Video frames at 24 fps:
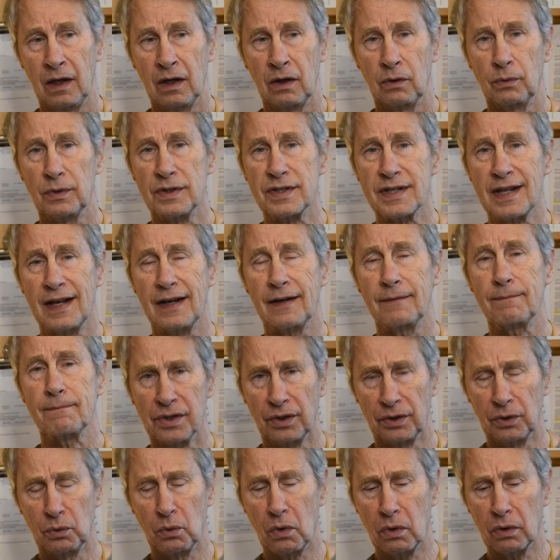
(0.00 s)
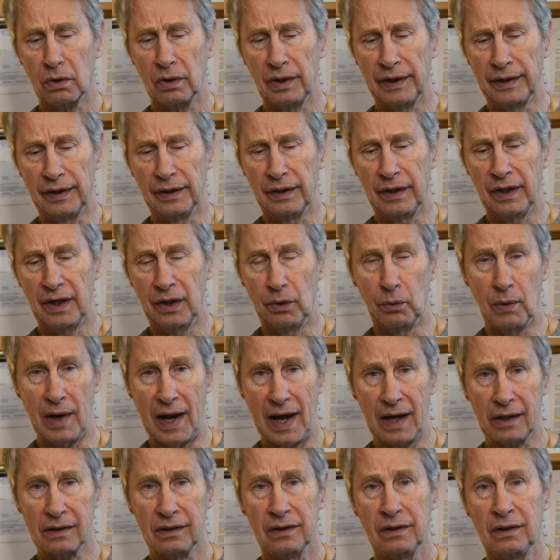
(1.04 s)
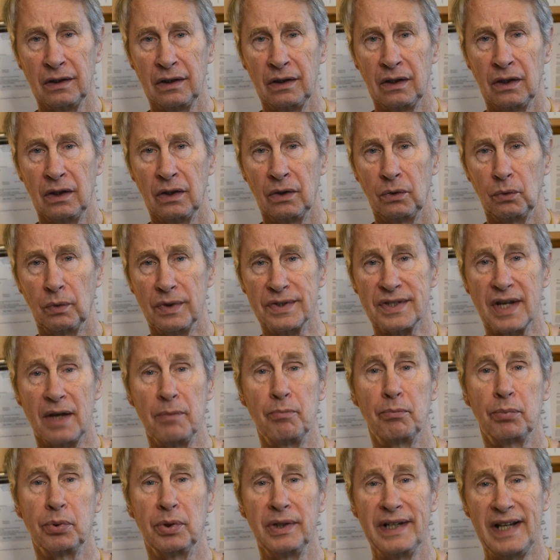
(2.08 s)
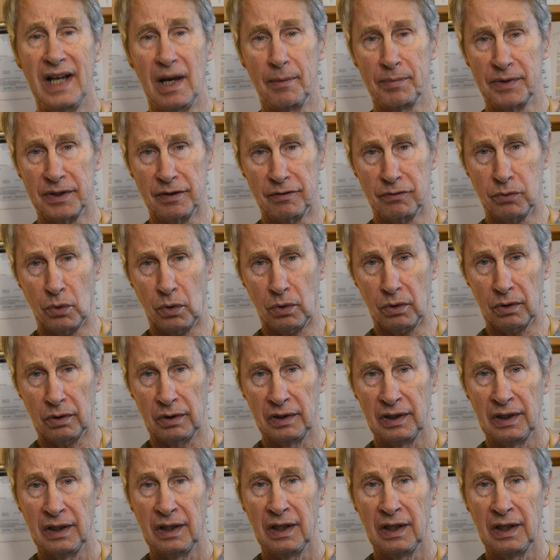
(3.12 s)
was that the war in Iraq was a preemptive war.